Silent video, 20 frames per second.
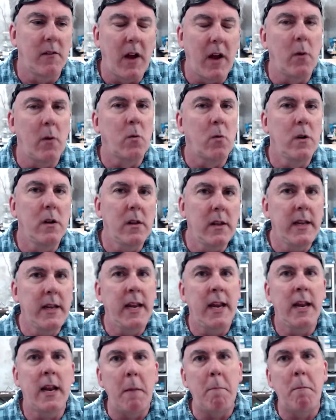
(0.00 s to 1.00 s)
I really
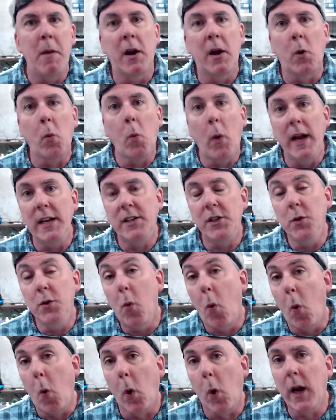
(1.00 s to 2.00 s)
need a better way to
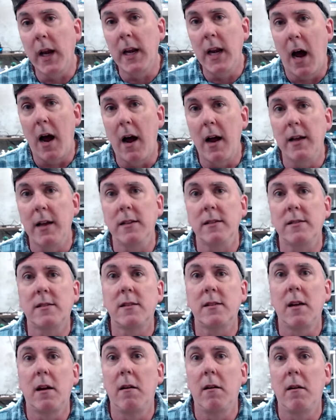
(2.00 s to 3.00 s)
organize
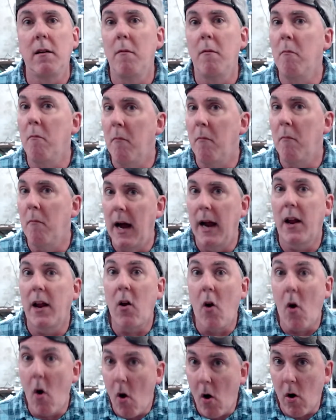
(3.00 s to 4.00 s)
my
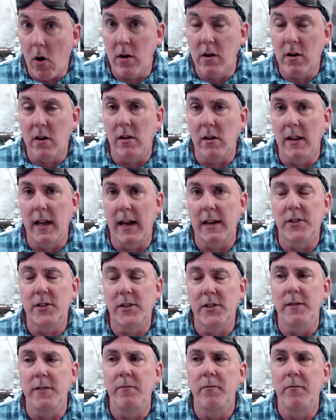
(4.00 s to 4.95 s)
card collection,